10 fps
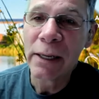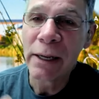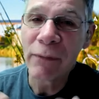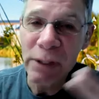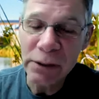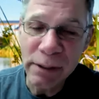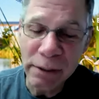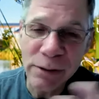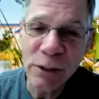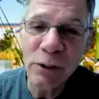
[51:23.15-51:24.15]
if it's a
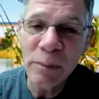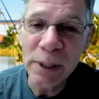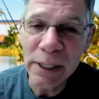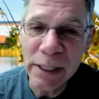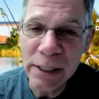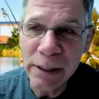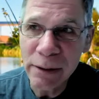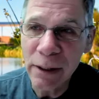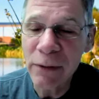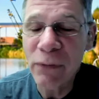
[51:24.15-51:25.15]
suitably
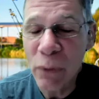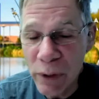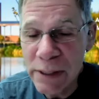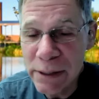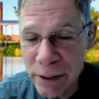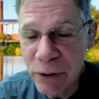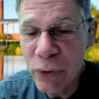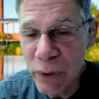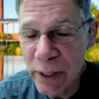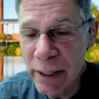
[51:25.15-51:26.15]
uh, forested
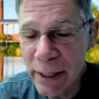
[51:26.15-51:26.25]
tree.